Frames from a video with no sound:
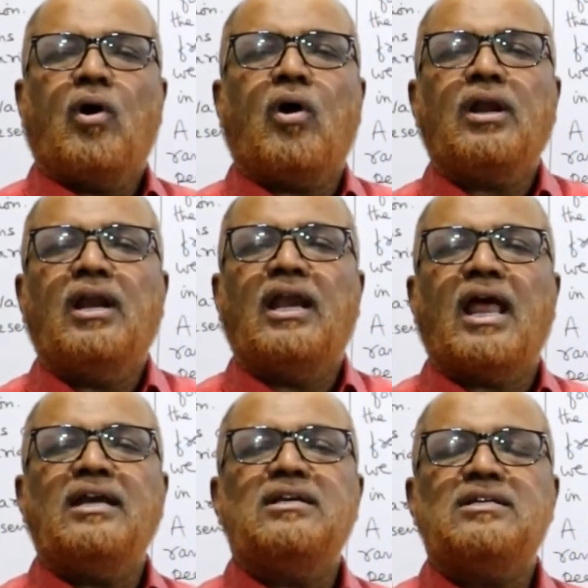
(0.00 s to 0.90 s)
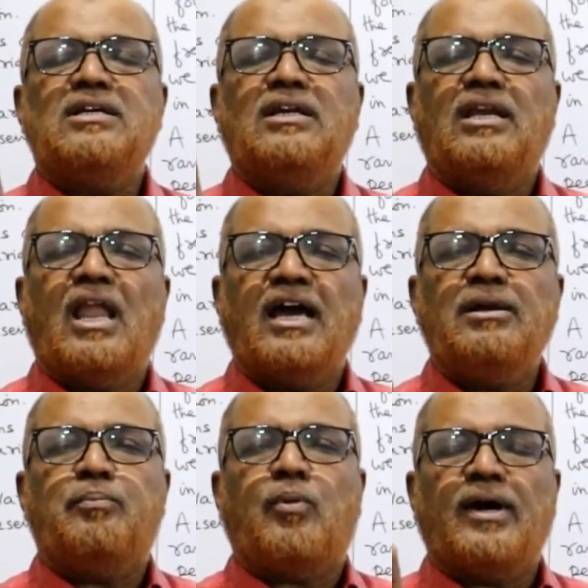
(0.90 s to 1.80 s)
or
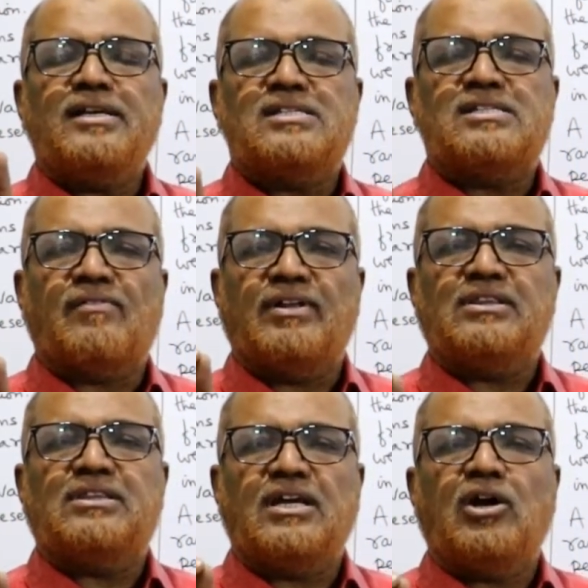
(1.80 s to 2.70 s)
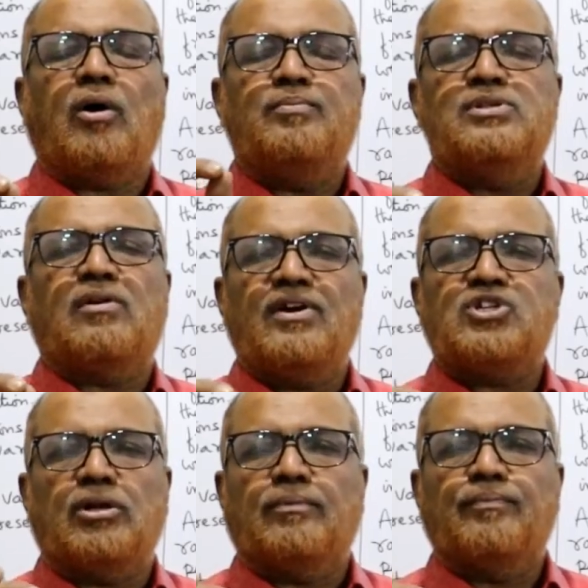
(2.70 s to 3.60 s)
ninety-nine point seven three
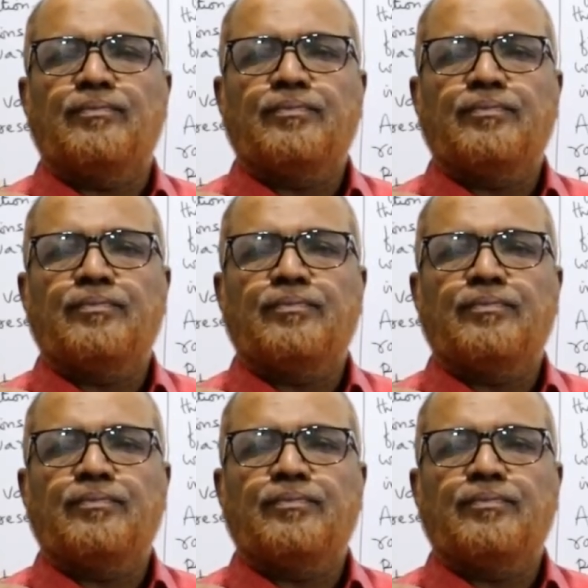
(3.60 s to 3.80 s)
observation.